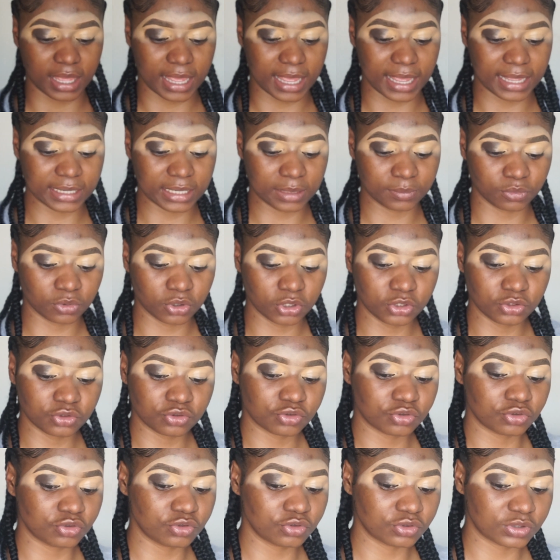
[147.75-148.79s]
and I'm going
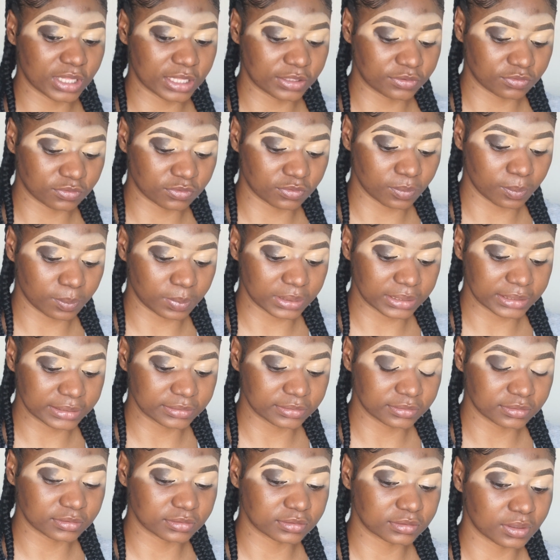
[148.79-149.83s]
to use that to
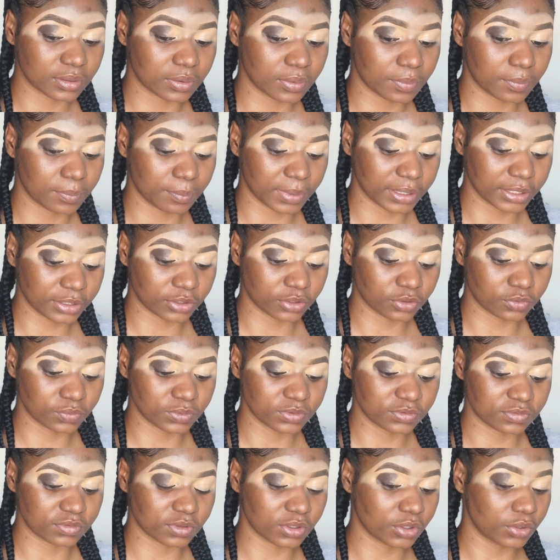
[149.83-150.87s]
blend my
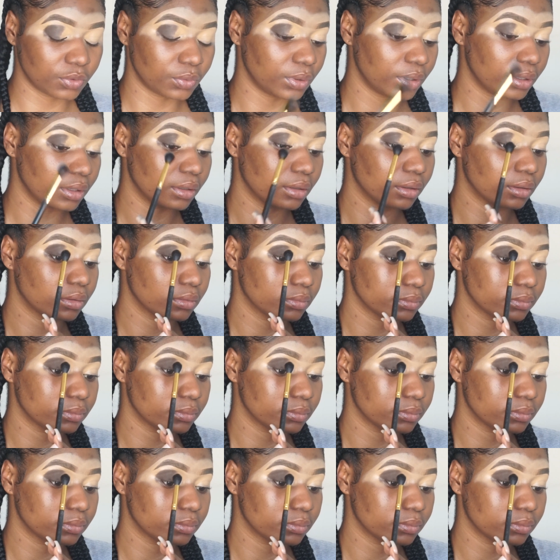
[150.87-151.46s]
crease area.